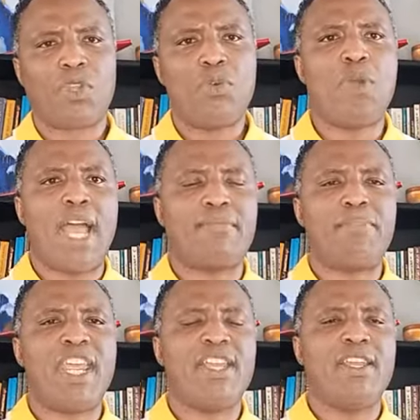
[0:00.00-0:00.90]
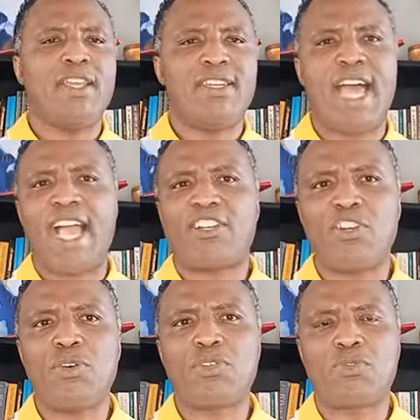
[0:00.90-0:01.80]
who had been
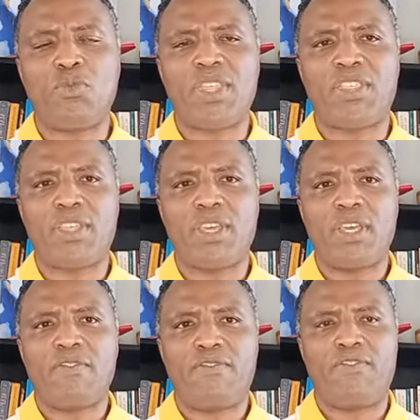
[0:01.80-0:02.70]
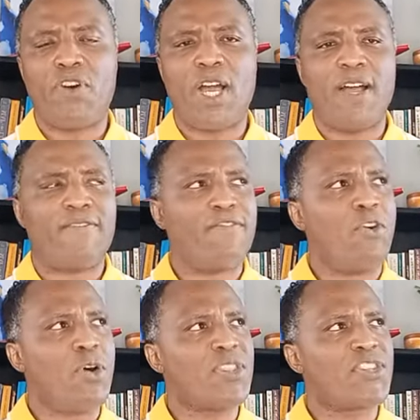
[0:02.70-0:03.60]
diagnosed with uh,
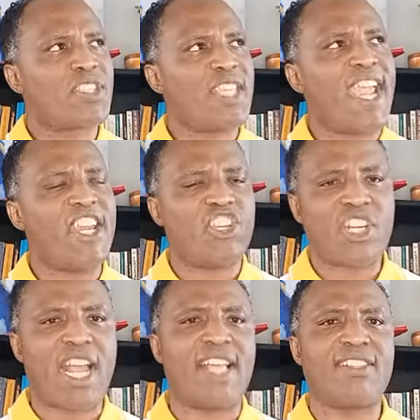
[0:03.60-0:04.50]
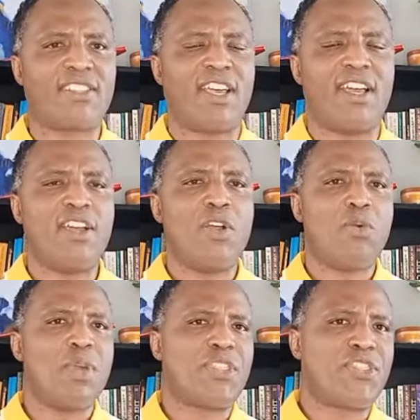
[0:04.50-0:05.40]
fourth stage cancer
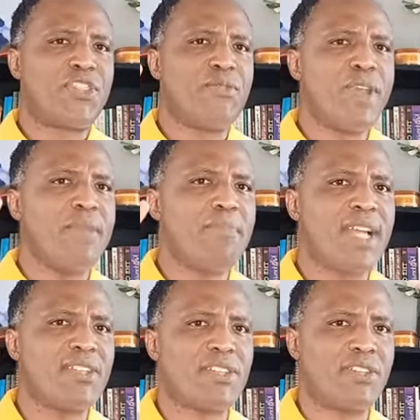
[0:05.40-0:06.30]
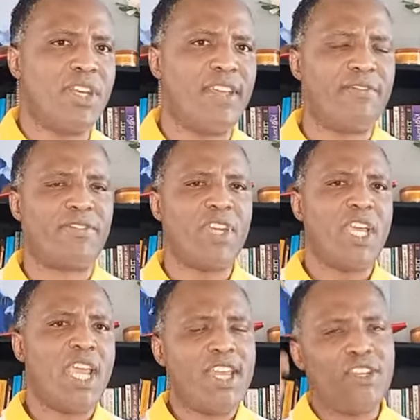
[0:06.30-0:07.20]
with three months to live
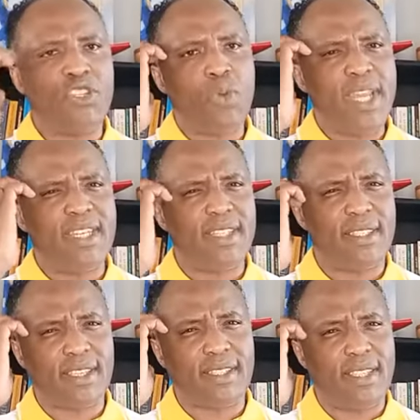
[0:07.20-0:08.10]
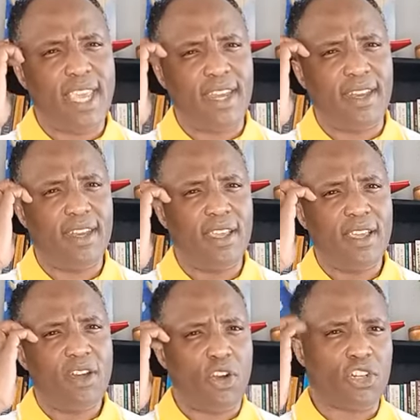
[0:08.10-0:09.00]
in 2016,
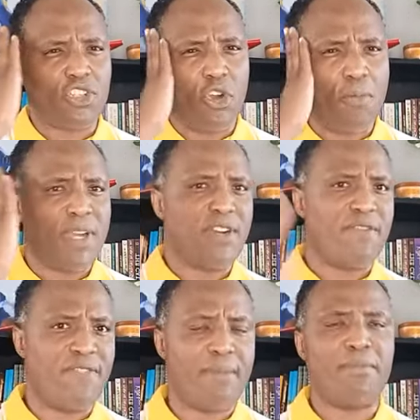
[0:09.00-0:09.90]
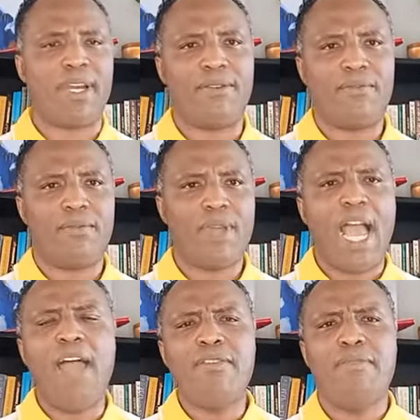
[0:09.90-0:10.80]
October, November.
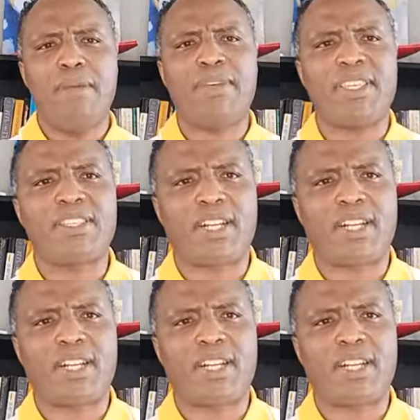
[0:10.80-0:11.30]
I remember this